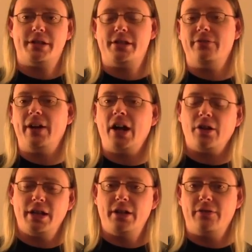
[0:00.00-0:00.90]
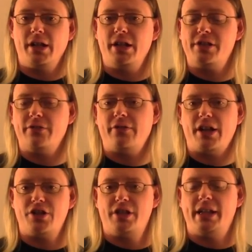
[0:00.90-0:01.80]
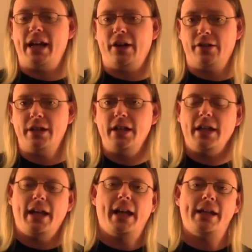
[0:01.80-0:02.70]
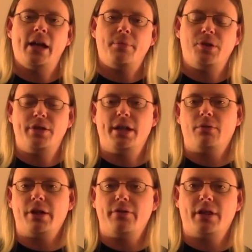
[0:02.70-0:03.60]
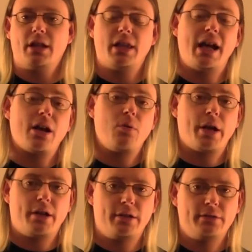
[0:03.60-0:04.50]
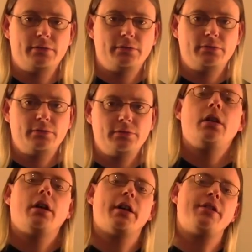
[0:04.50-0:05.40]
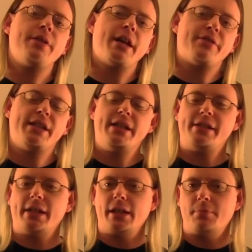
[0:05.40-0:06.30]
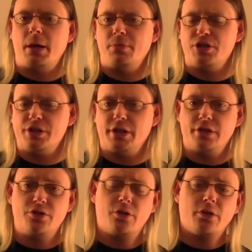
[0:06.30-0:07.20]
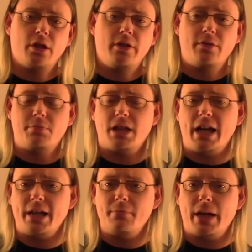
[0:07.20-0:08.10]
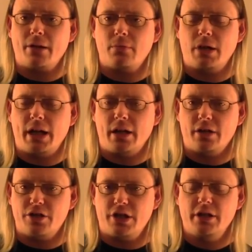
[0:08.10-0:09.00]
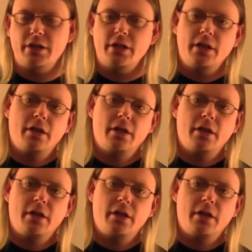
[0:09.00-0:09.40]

the severity of a yeast infection down and help you to get rid of it a lot quicker. A 2008 study published in the Journal of Applied Microbiology